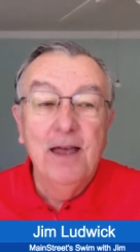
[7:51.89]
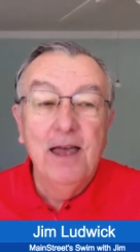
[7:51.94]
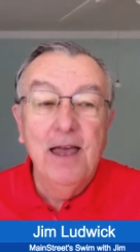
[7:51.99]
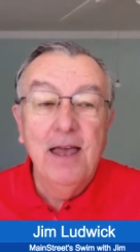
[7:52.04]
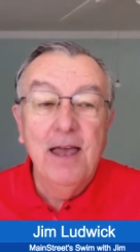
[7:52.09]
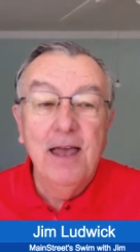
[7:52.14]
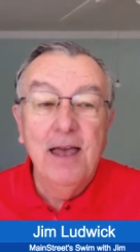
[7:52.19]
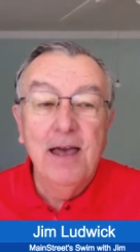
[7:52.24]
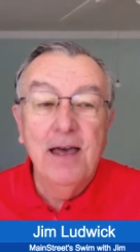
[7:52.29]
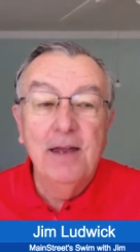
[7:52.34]

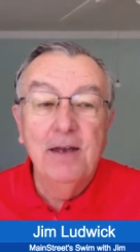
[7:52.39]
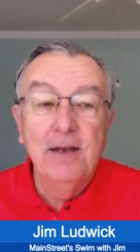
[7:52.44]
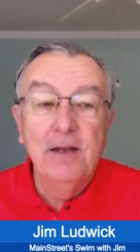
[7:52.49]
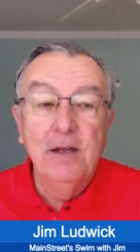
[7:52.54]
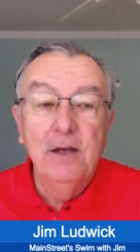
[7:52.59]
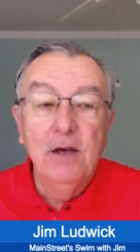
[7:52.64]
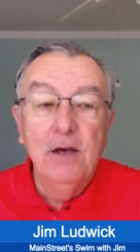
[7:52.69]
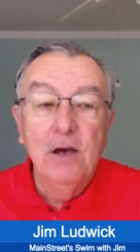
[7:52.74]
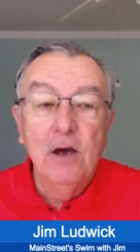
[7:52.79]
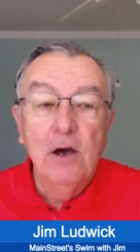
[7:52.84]

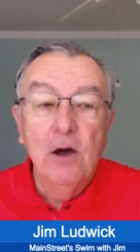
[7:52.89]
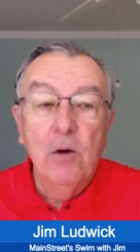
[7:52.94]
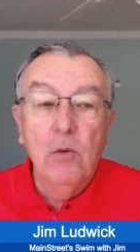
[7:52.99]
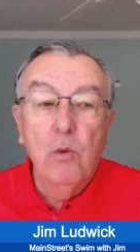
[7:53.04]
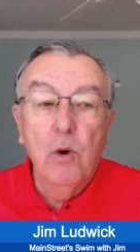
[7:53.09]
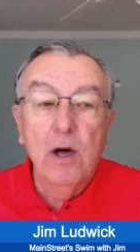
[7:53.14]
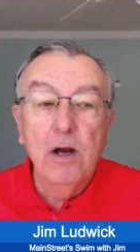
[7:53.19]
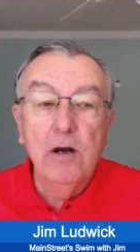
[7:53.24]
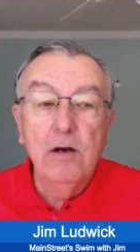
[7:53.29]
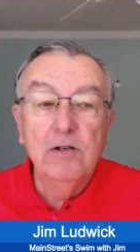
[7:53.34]
And
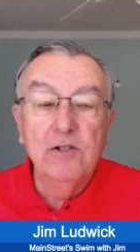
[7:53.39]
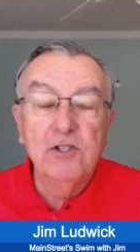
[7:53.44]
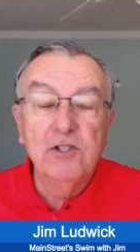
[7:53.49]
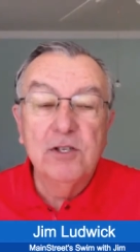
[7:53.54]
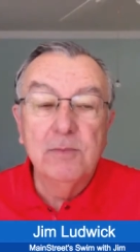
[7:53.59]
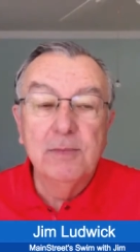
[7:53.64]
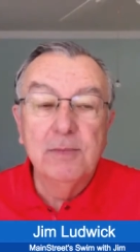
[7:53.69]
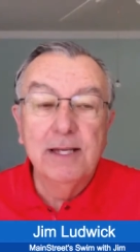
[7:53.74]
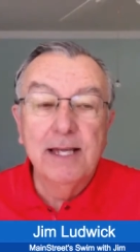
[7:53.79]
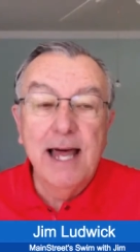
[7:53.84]
what are
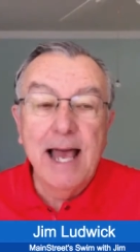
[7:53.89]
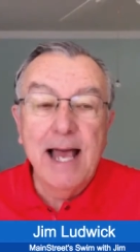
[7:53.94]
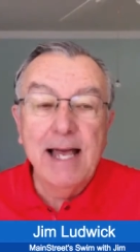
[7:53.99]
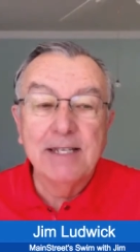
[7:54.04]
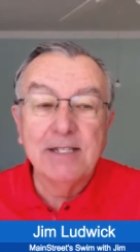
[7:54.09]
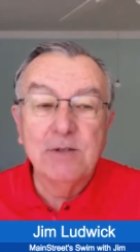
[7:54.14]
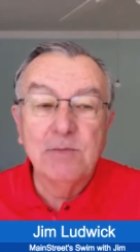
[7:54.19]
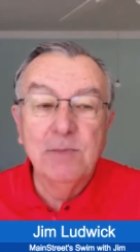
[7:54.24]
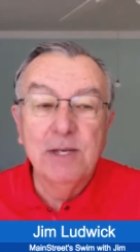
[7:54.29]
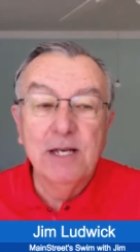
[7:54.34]
some
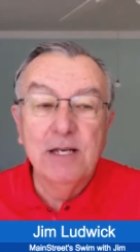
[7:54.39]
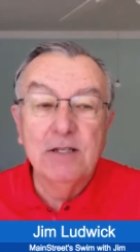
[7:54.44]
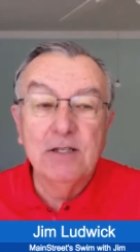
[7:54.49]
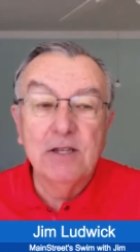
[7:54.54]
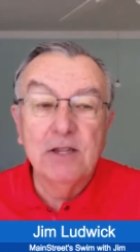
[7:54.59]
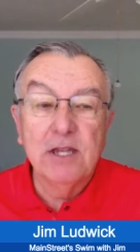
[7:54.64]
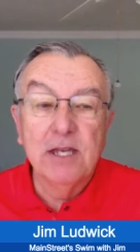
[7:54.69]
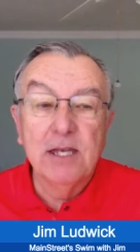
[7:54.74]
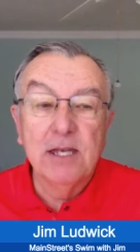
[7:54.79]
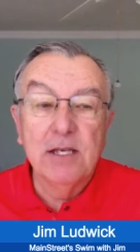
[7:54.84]
last minute
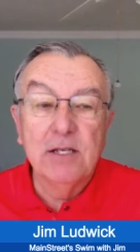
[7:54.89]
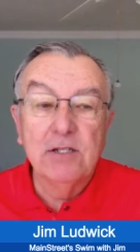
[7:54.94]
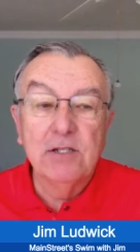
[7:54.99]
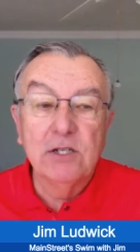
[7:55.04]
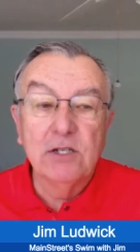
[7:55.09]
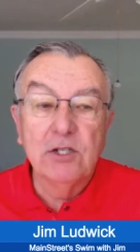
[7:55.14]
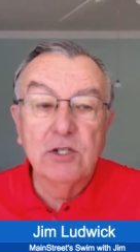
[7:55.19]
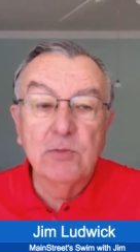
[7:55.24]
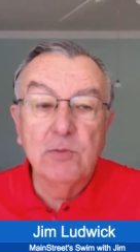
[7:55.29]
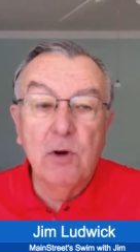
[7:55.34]
things
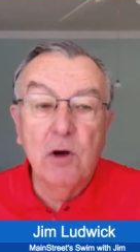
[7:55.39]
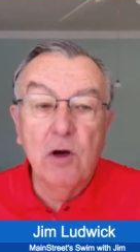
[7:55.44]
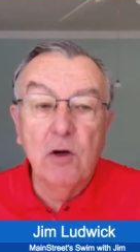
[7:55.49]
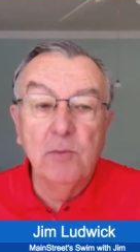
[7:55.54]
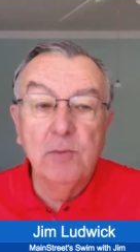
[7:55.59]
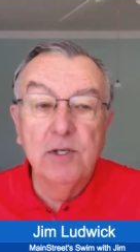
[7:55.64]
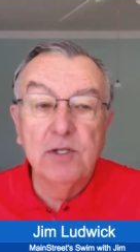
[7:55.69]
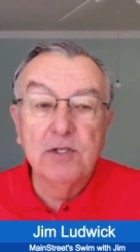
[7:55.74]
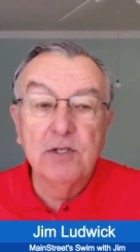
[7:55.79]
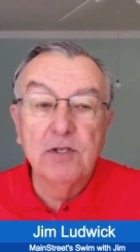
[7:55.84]
a small
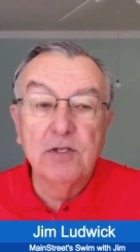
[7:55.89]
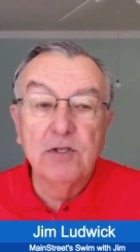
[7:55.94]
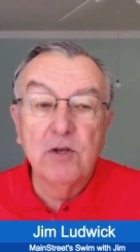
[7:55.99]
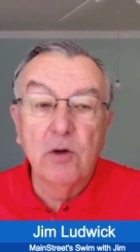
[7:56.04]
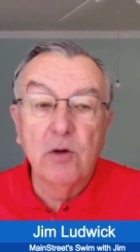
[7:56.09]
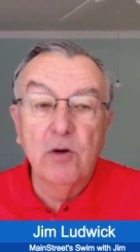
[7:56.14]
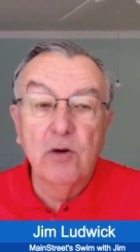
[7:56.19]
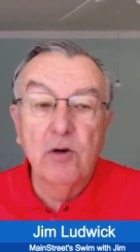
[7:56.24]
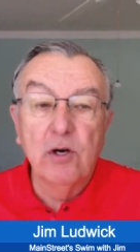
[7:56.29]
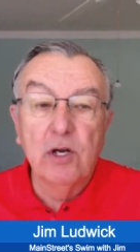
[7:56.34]
business
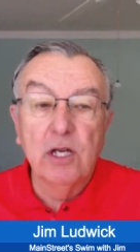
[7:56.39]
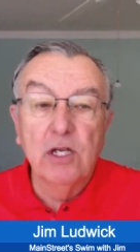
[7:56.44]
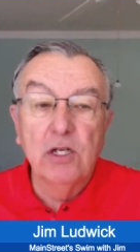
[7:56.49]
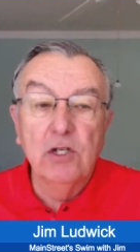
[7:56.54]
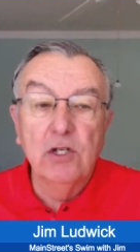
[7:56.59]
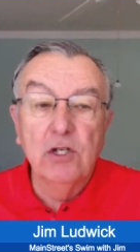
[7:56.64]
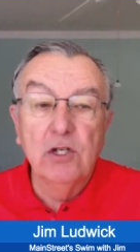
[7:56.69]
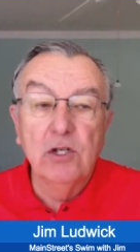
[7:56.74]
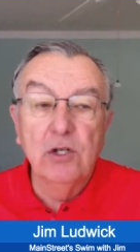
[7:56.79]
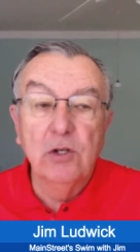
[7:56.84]
owner
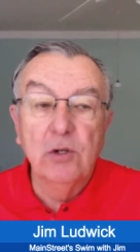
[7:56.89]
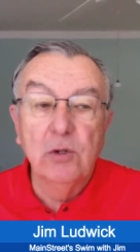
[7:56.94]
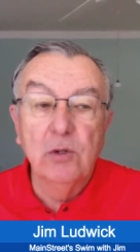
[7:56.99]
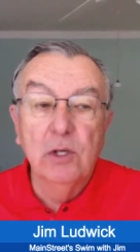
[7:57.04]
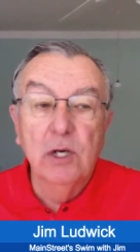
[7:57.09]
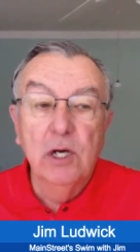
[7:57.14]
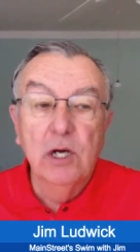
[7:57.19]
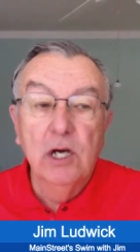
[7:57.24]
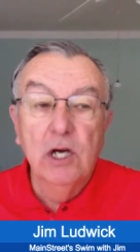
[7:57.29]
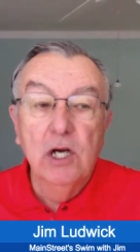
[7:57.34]
can do
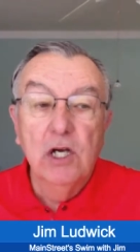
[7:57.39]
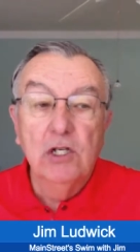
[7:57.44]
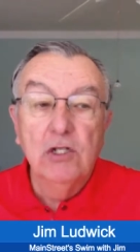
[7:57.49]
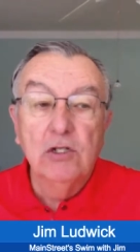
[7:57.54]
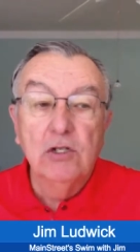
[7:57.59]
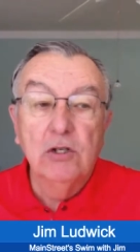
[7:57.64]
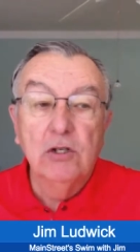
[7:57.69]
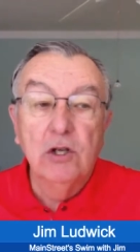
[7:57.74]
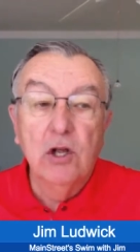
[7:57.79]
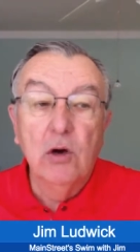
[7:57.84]

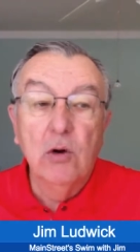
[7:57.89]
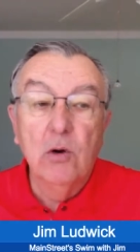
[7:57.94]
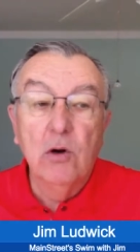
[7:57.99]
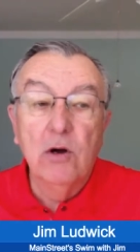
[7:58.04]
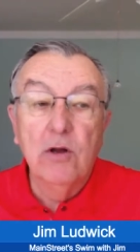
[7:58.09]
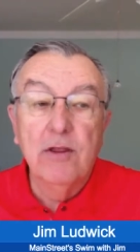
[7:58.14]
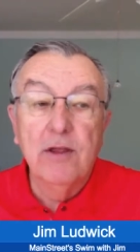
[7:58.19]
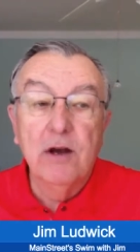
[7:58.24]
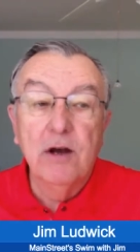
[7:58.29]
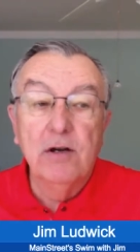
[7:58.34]
to
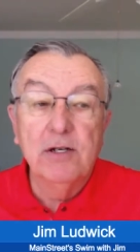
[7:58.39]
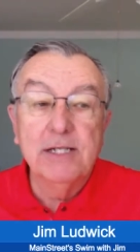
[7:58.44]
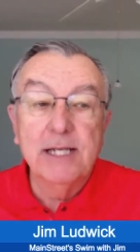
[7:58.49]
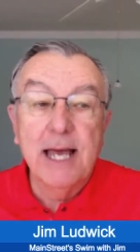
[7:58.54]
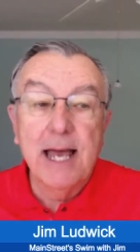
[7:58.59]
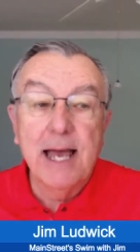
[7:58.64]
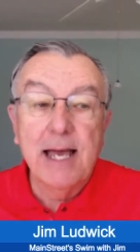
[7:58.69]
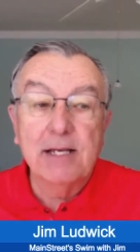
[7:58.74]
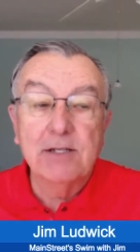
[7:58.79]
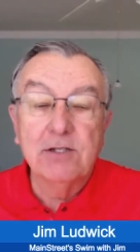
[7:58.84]
lower their
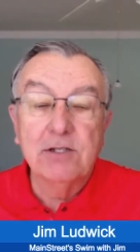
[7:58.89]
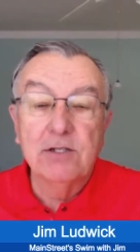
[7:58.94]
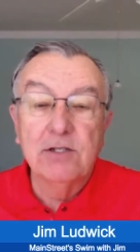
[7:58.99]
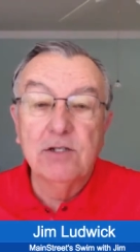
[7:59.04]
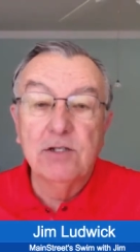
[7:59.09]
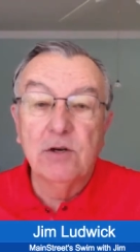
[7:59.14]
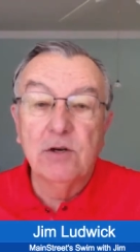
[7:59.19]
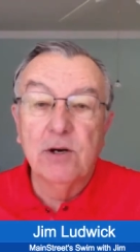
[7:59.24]
taxes or